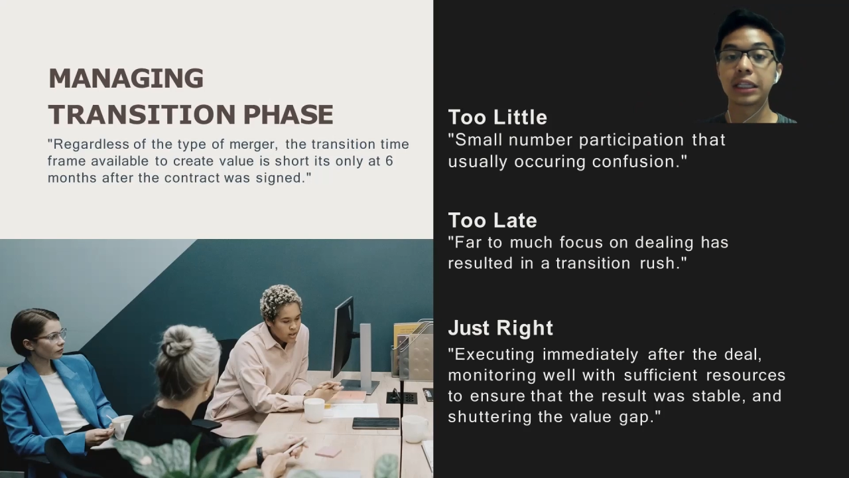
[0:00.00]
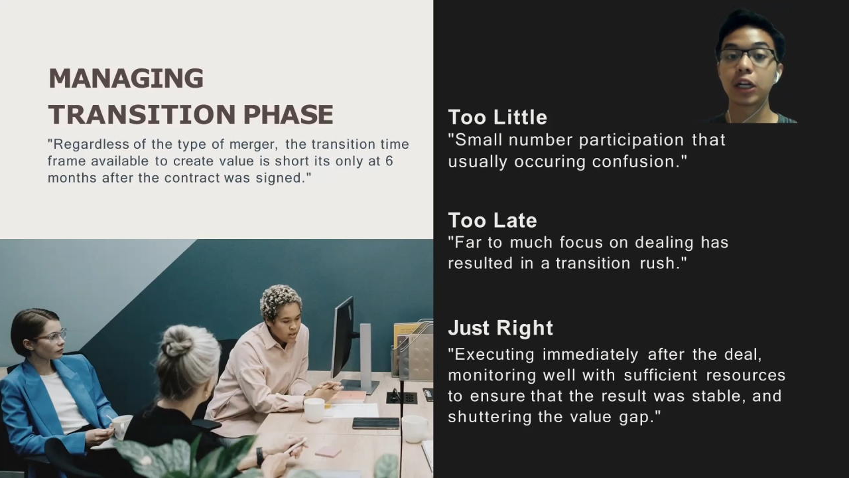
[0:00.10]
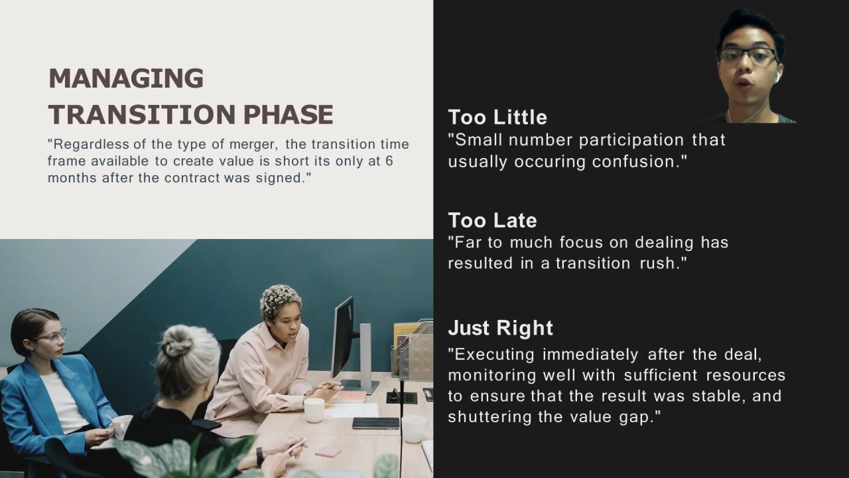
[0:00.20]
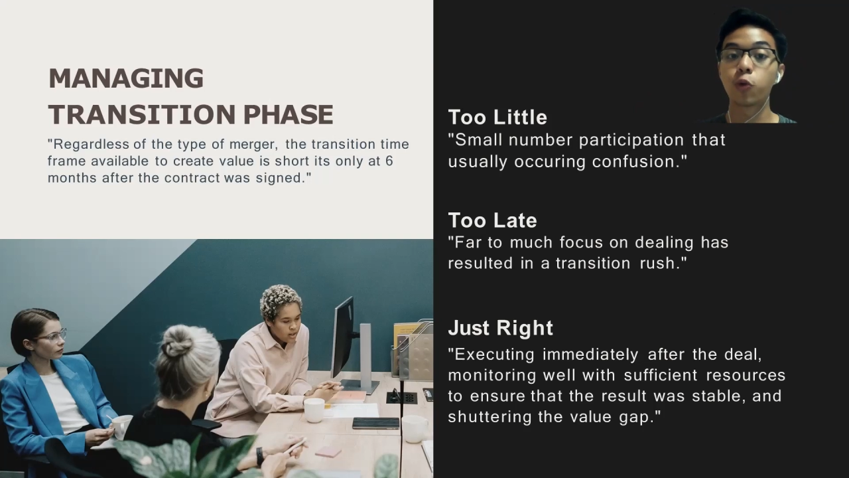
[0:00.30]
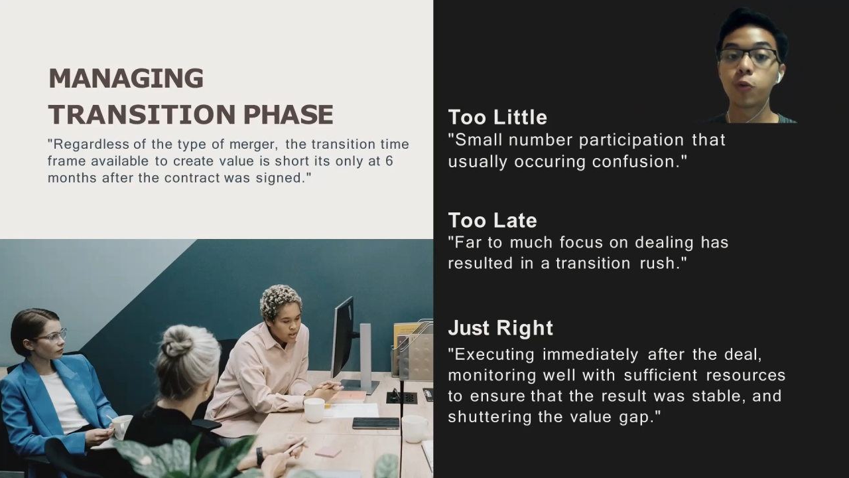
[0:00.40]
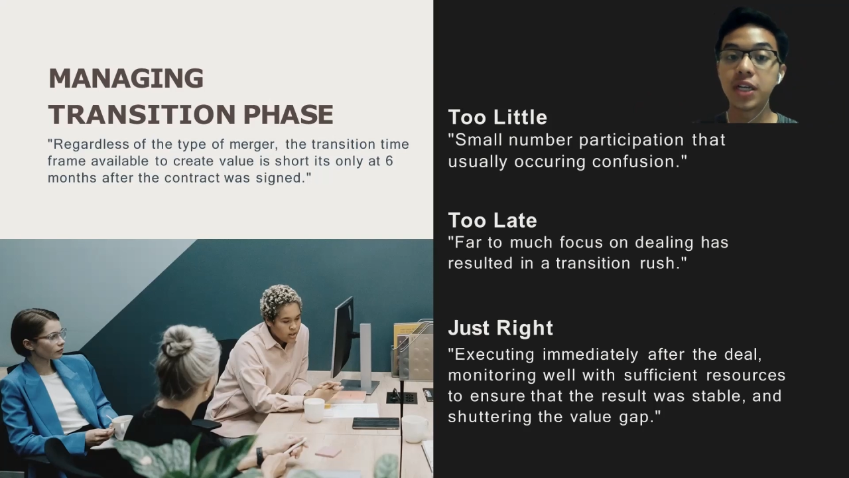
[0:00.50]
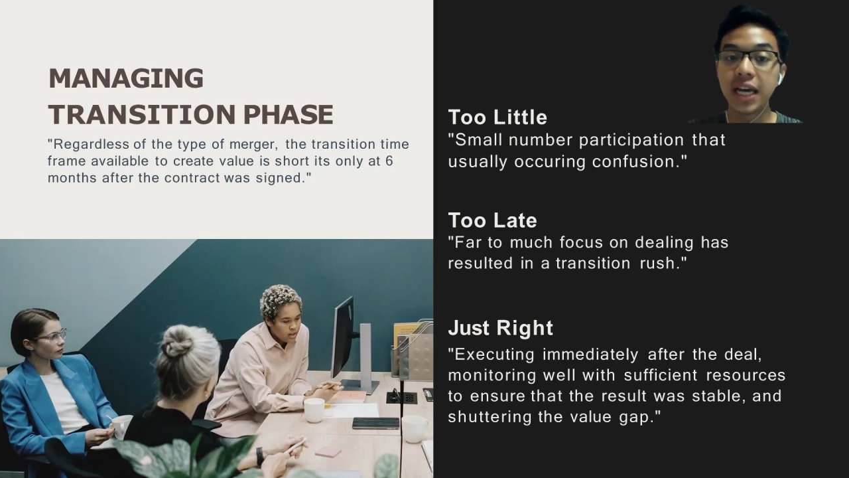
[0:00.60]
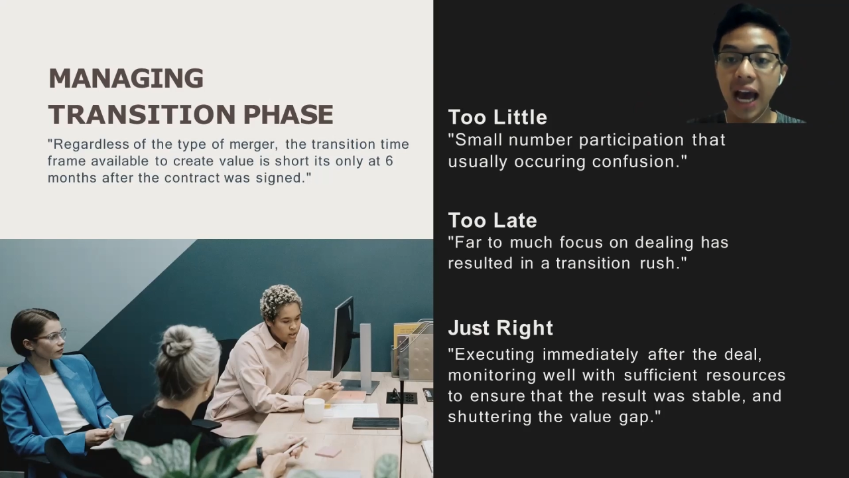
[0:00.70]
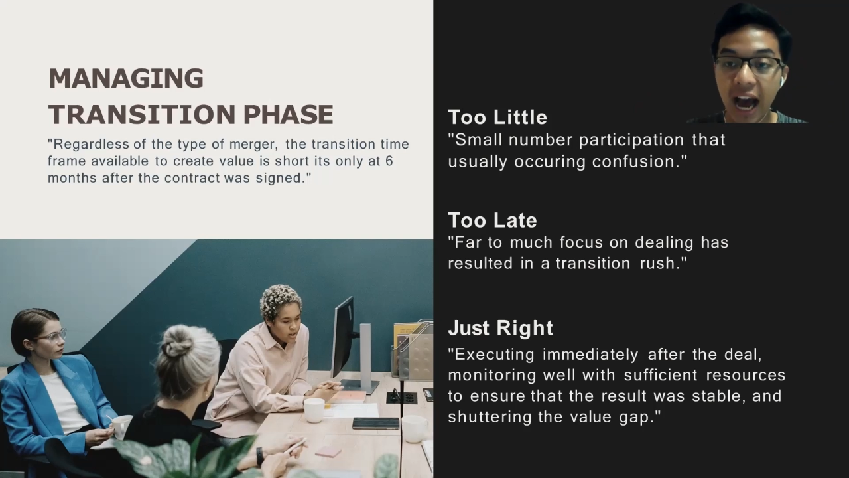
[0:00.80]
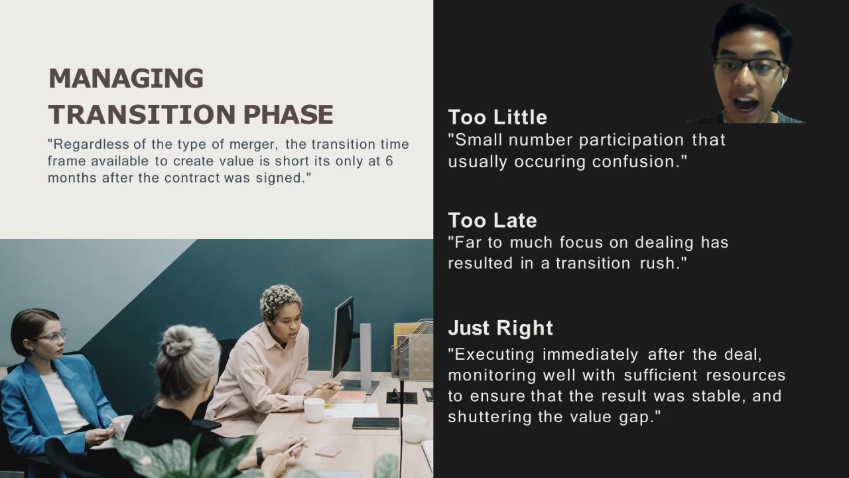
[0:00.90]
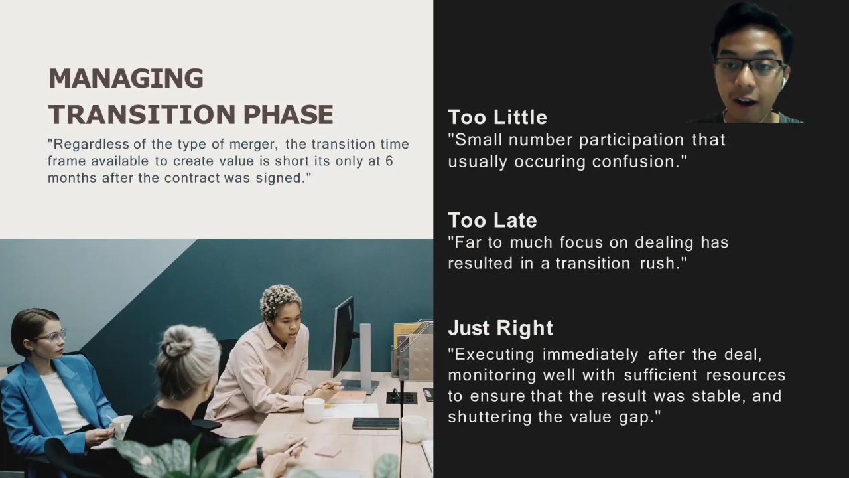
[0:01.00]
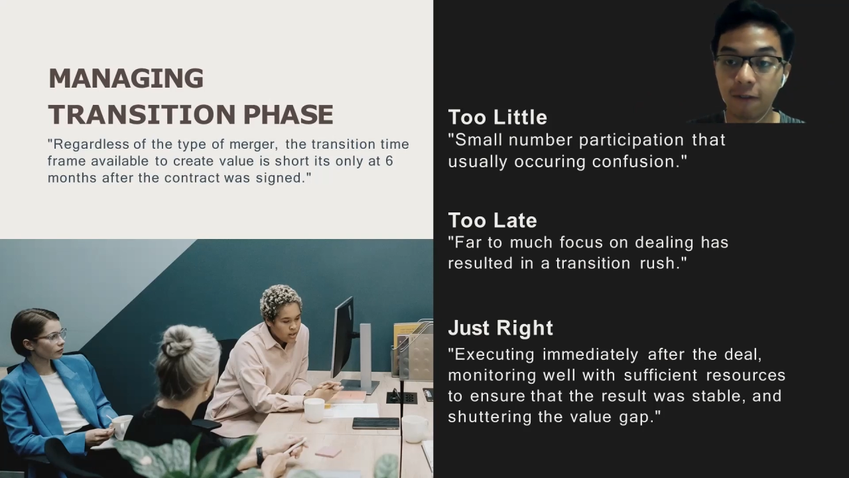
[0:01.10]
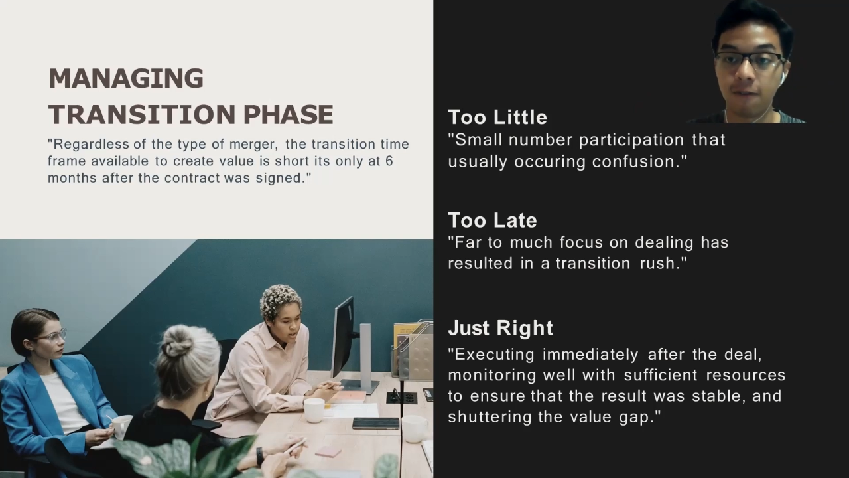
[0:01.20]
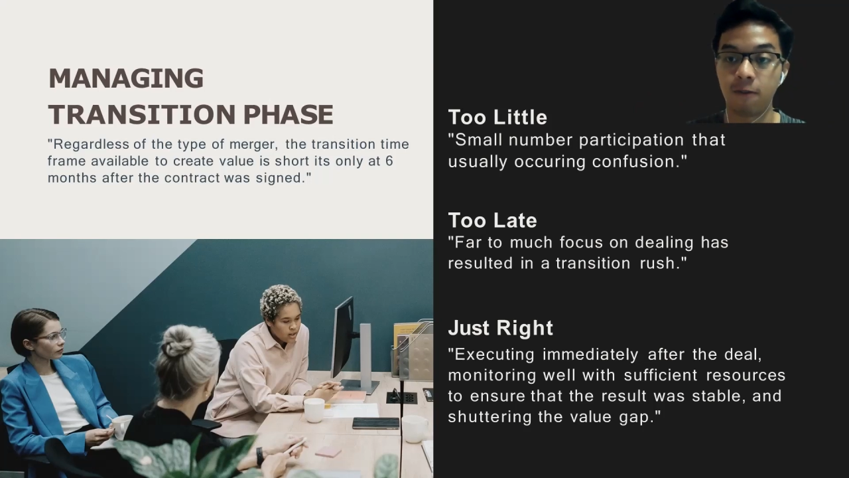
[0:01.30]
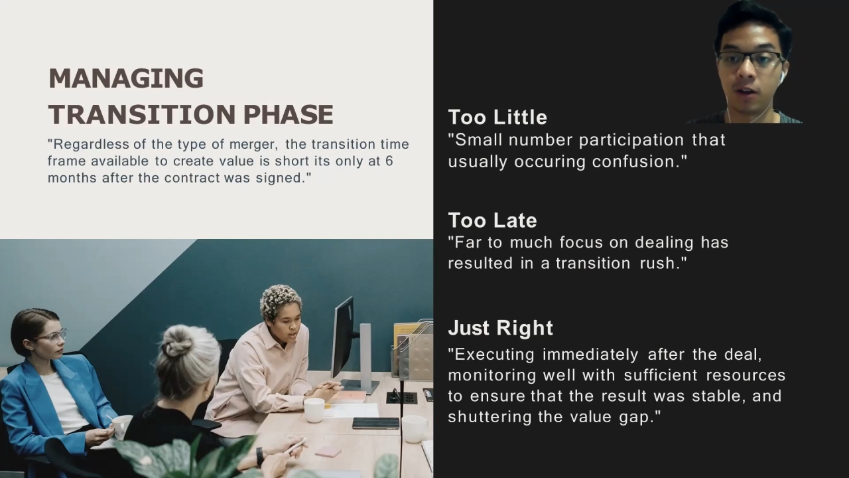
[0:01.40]
that we
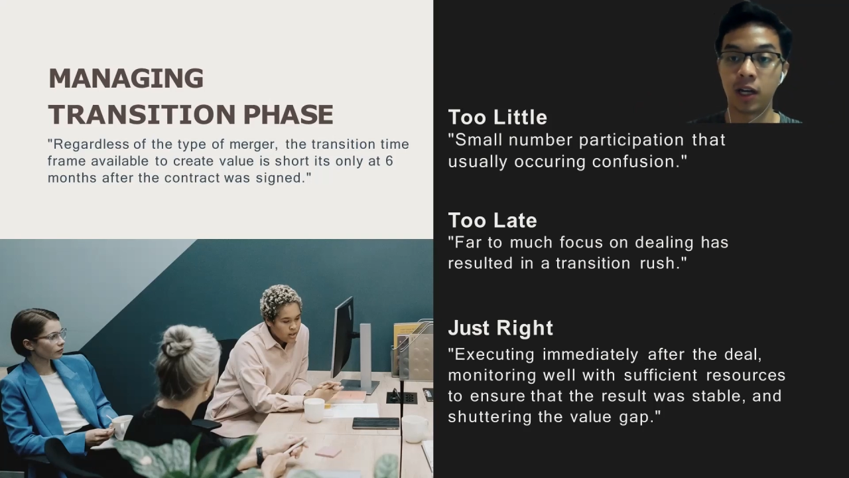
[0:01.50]
have